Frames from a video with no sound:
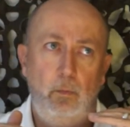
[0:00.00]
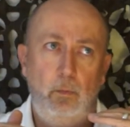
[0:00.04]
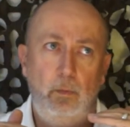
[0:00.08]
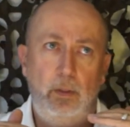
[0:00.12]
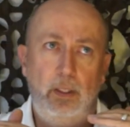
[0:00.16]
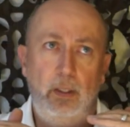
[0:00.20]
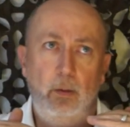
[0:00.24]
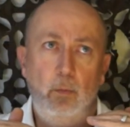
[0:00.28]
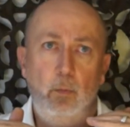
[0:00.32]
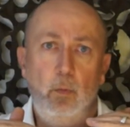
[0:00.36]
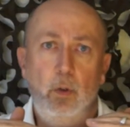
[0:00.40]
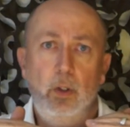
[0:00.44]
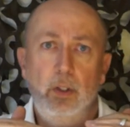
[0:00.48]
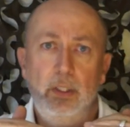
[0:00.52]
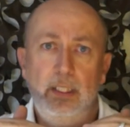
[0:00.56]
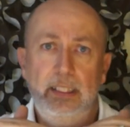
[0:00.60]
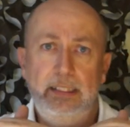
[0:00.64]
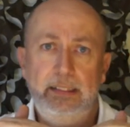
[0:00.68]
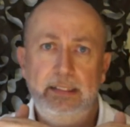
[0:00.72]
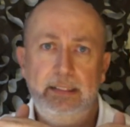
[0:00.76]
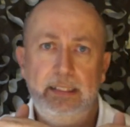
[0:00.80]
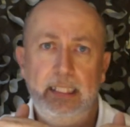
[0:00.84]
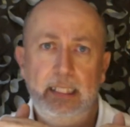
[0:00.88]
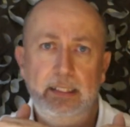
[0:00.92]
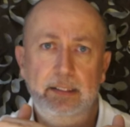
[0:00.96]
Now, what are
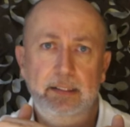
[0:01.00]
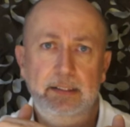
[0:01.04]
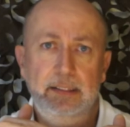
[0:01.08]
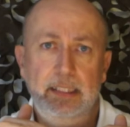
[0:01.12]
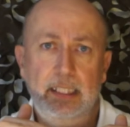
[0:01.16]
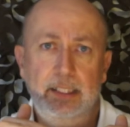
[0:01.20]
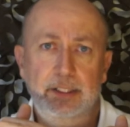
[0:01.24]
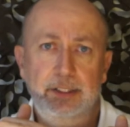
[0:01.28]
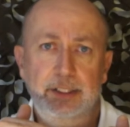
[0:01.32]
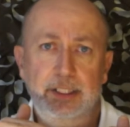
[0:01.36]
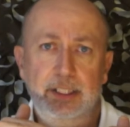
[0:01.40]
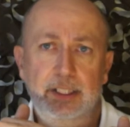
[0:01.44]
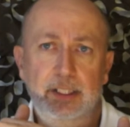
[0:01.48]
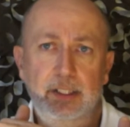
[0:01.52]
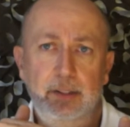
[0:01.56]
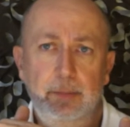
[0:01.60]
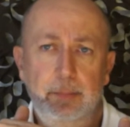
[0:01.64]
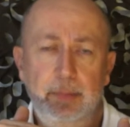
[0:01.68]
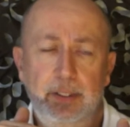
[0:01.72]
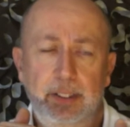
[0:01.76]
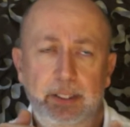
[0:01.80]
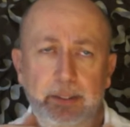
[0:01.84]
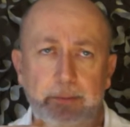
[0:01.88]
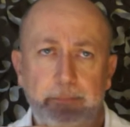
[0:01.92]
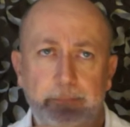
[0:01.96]
these standards actually going to
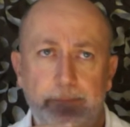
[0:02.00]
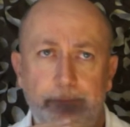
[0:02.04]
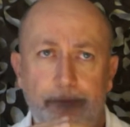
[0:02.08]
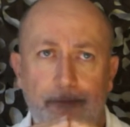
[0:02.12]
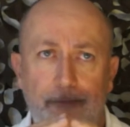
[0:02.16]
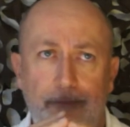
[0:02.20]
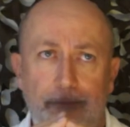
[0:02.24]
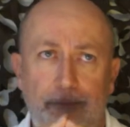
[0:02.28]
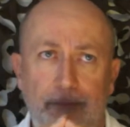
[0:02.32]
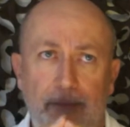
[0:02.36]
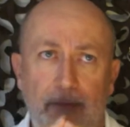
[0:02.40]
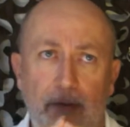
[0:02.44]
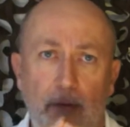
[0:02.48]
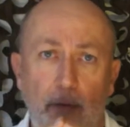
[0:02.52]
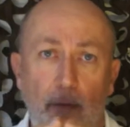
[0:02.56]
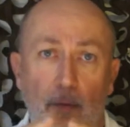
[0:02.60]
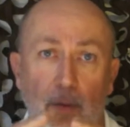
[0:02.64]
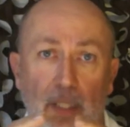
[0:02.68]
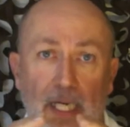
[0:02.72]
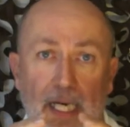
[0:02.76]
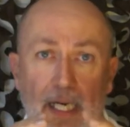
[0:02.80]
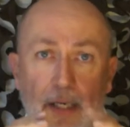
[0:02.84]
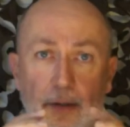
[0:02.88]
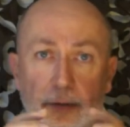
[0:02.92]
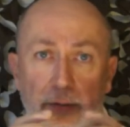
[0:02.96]
be,
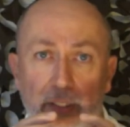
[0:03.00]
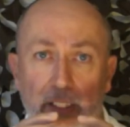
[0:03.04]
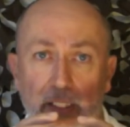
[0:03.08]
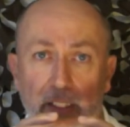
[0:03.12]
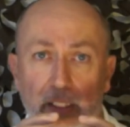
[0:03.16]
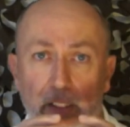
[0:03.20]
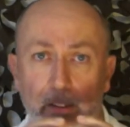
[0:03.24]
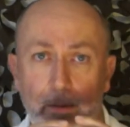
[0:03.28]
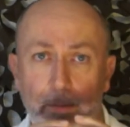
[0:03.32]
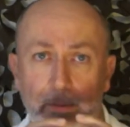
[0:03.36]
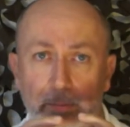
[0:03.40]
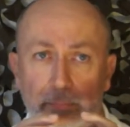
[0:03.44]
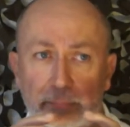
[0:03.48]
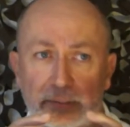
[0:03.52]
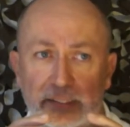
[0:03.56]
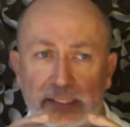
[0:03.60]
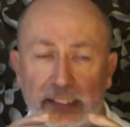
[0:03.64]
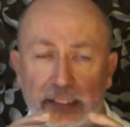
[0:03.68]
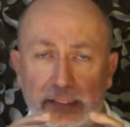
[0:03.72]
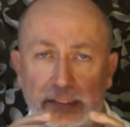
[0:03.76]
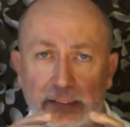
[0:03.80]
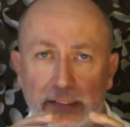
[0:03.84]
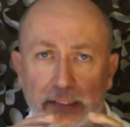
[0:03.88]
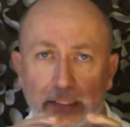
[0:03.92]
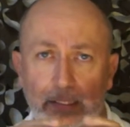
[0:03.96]
or how are they going to be
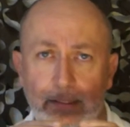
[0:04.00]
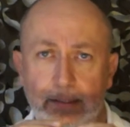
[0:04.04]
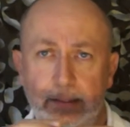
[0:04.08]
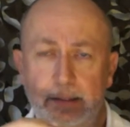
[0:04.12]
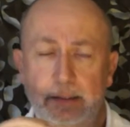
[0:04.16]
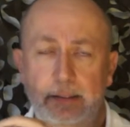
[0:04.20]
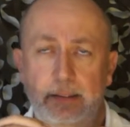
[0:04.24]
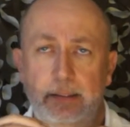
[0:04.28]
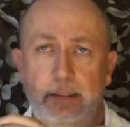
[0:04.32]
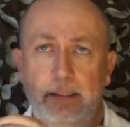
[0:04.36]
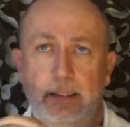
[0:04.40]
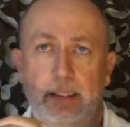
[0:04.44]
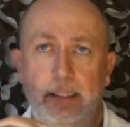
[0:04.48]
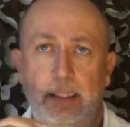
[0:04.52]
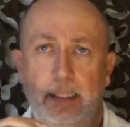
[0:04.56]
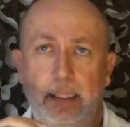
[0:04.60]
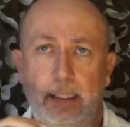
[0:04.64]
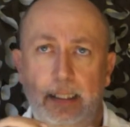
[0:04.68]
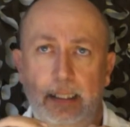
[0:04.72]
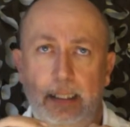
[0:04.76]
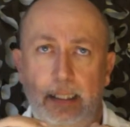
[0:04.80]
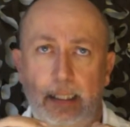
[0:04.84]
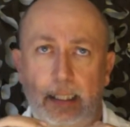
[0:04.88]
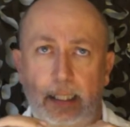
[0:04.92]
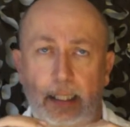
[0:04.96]
presented?
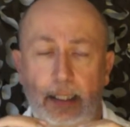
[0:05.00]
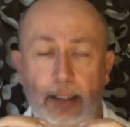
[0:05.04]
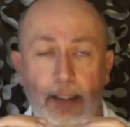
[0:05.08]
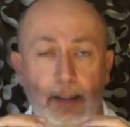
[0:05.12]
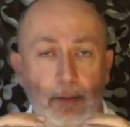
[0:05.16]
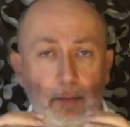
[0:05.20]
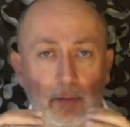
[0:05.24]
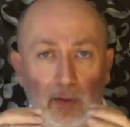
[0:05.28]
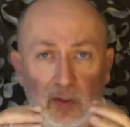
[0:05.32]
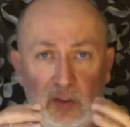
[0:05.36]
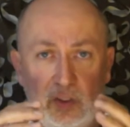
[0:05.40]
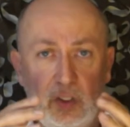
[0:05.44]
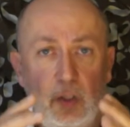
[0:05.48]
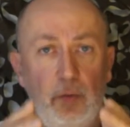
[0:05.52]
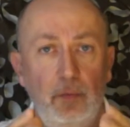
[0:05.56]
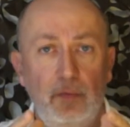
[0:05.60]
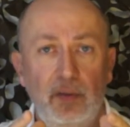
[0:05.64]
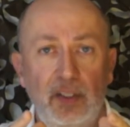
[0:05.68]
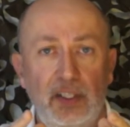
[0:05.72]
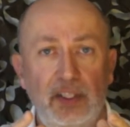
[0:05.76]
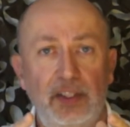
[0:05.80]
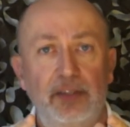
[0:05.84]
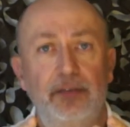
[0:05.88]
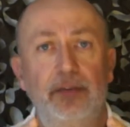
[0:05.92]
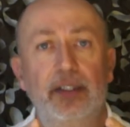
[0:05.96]
And the most
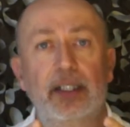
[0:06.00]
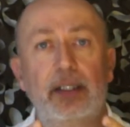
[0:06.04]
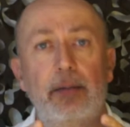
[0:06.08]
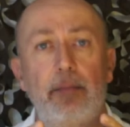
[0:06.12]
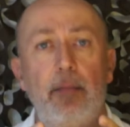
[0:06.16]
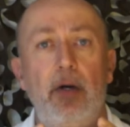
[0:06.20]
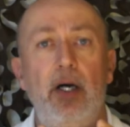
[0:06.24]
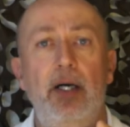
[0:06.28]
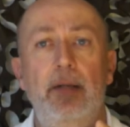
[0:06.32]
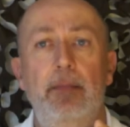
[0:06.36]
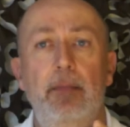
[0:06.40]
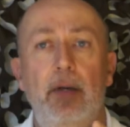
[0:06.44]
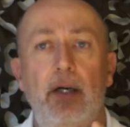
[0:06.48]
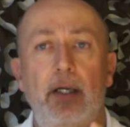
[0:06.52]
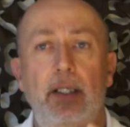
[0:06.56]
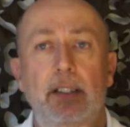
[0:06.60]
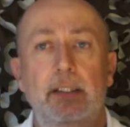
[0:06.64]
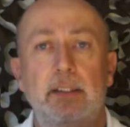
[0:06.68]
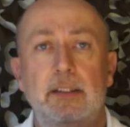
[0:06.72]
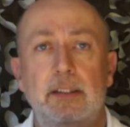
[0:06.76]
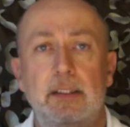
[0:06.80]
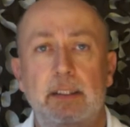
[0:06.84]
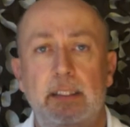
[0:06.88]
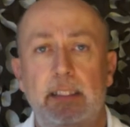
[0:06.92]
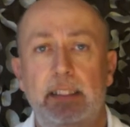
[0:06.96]
obvious thing in my
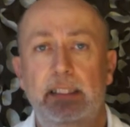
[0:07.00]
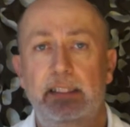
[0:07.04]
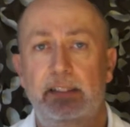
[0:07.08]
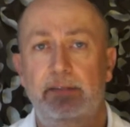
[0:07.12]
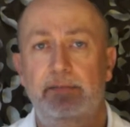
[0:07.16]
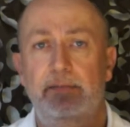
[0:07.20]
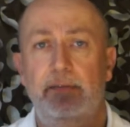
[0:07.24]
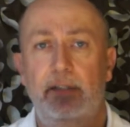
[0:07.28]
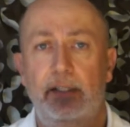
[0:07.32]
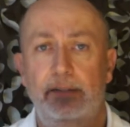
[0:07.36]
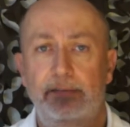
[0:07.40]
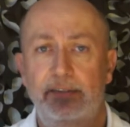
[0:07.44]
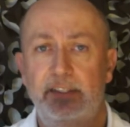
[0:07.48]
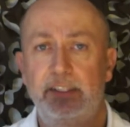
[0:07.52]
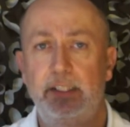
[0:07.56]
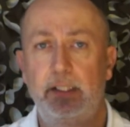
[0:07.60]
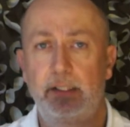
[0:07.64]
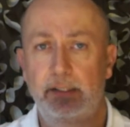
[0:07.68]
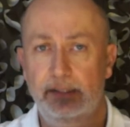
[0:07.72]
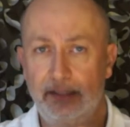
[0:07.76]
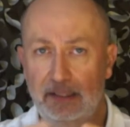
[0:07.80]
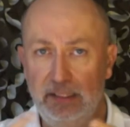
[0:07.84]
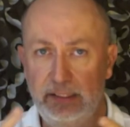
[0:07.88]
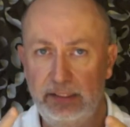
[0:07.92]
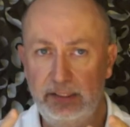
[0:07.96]
mind is a
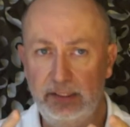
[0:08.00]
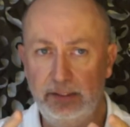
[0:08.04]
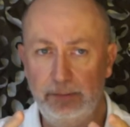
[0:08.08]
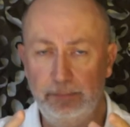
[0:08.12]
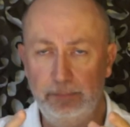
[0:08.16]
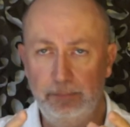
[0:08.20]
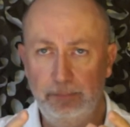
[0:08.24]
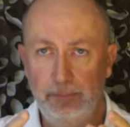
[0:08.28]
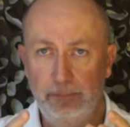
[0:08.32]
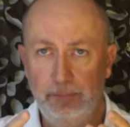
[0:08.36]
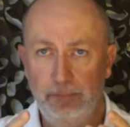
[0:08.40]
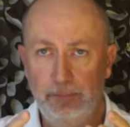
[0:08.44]
5-star system.